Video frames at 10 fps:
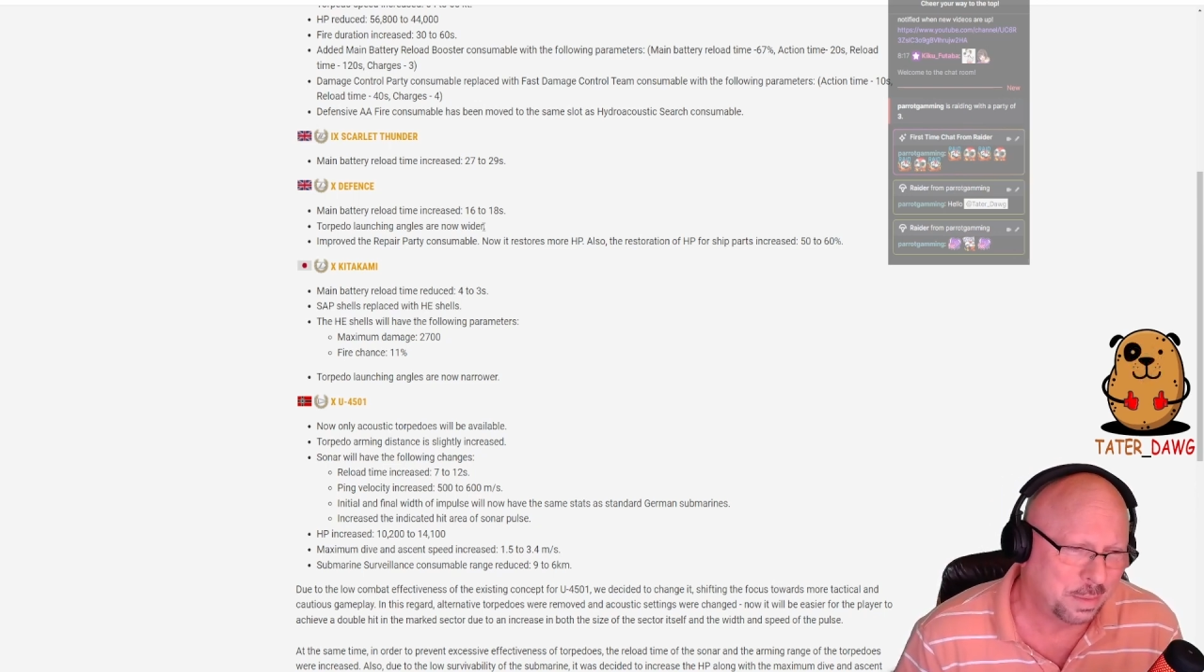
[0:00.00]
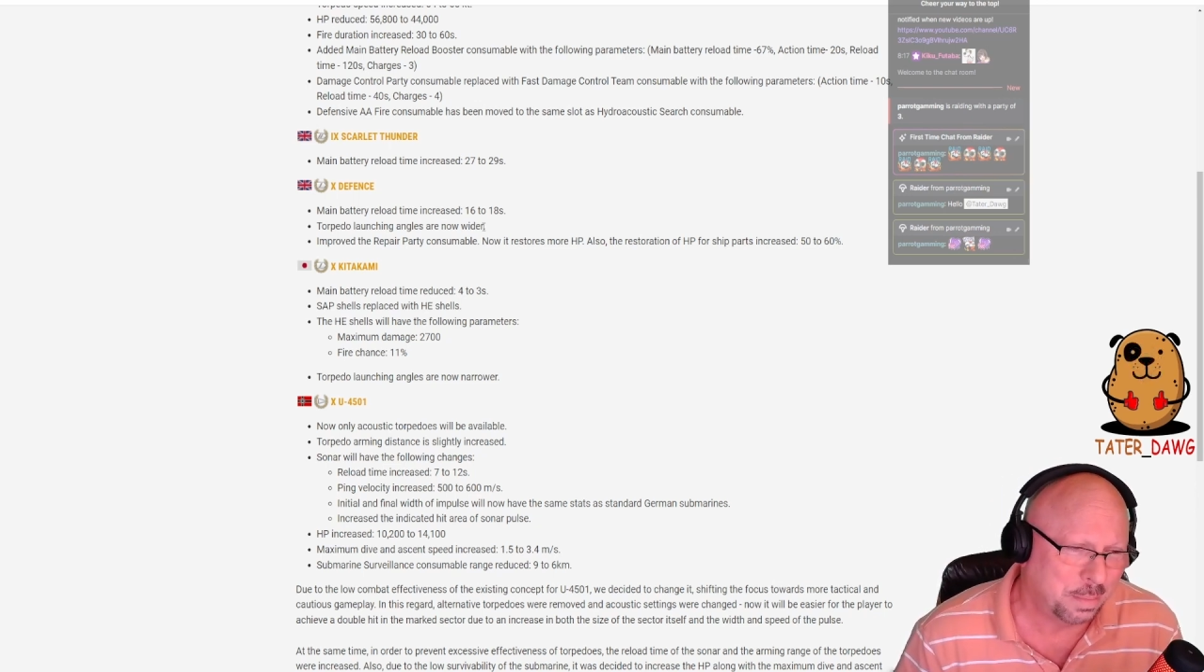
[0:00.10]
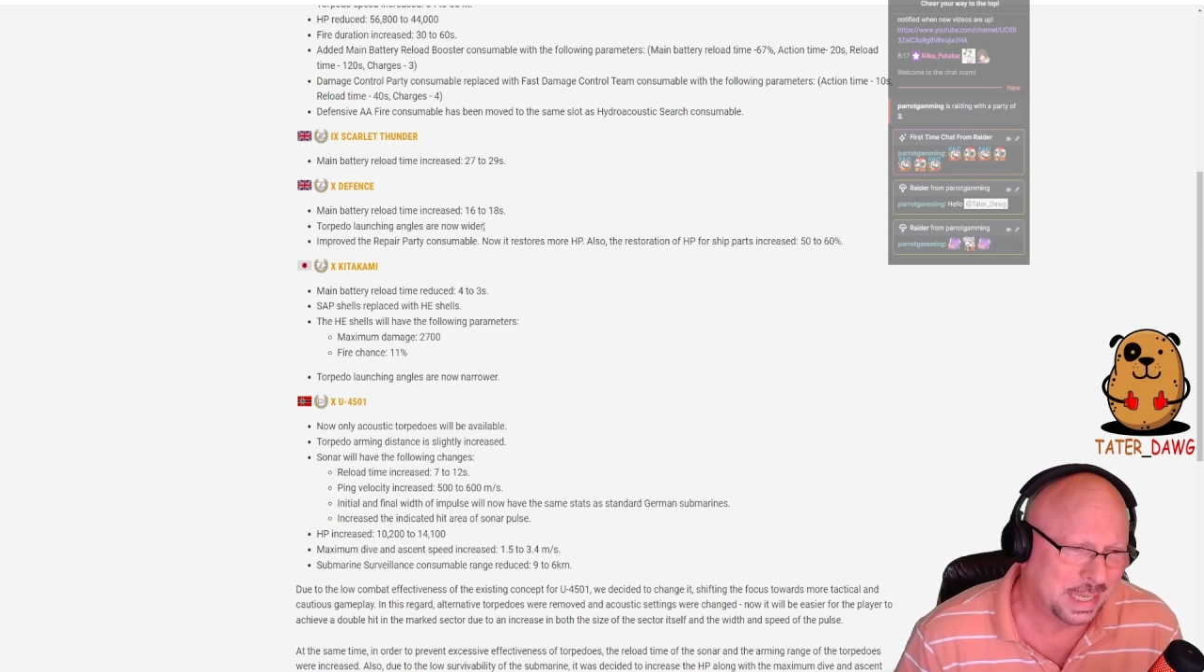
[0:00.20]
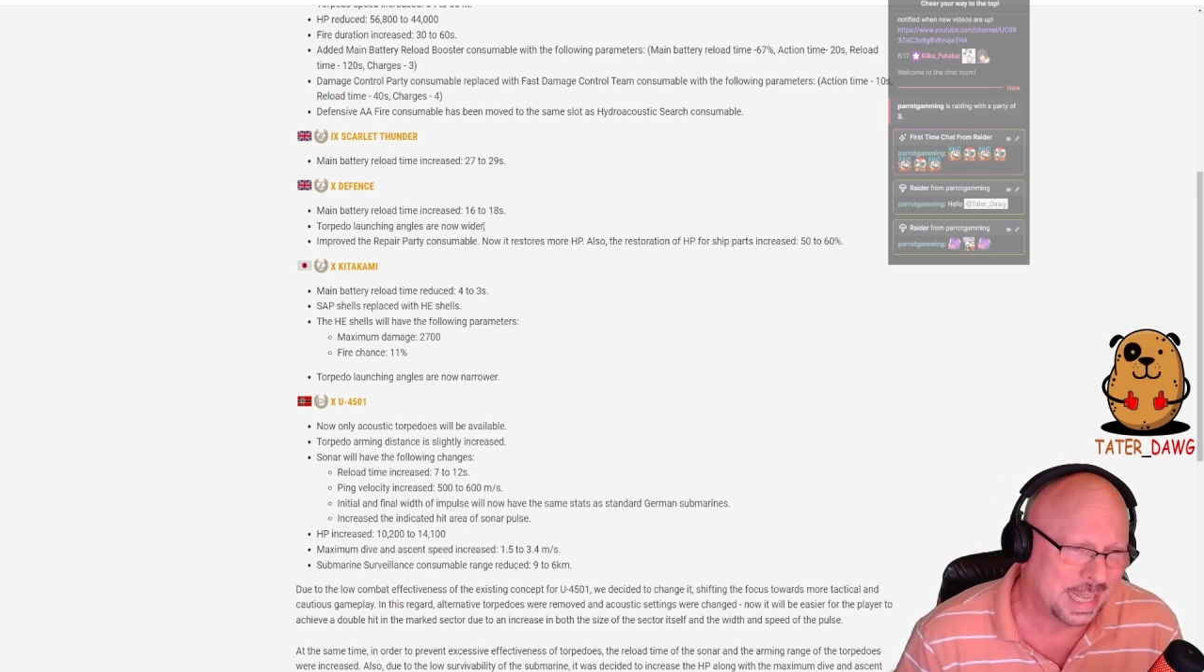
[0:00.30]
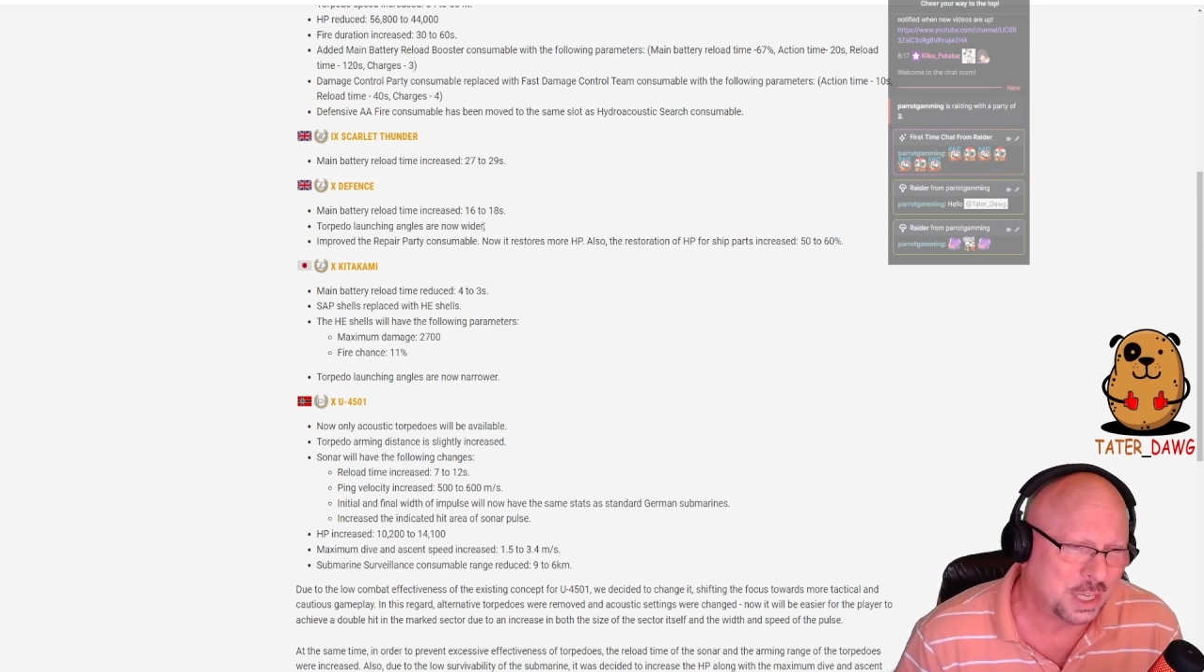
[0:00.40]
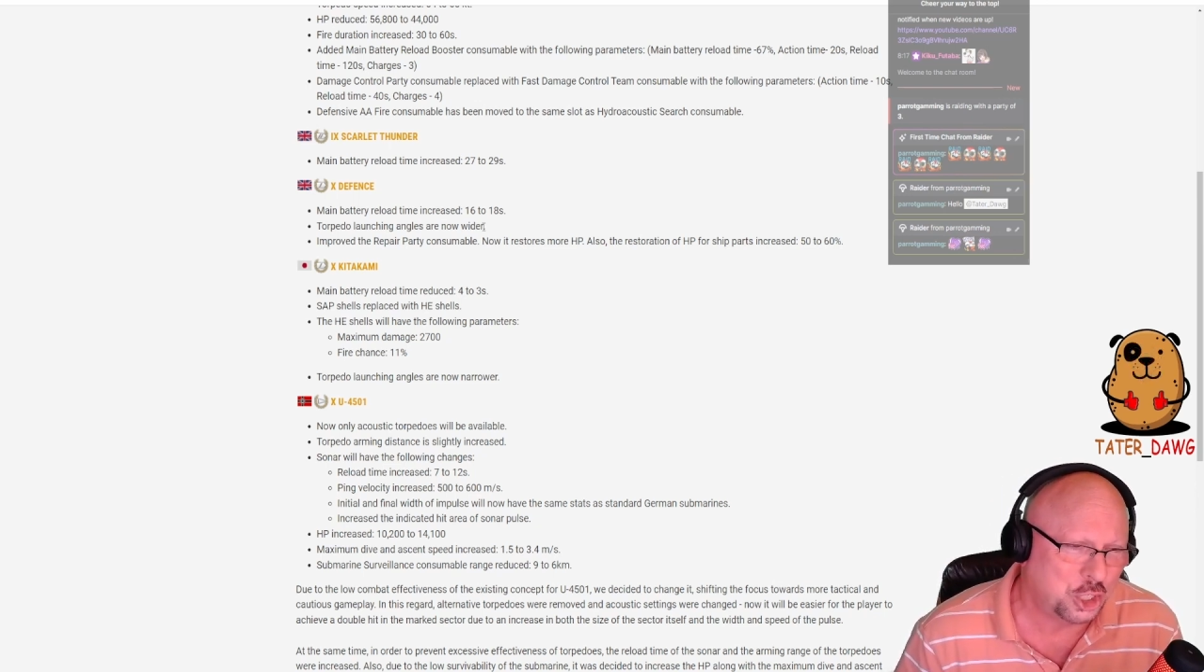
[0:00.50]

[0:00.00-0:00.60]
Being that's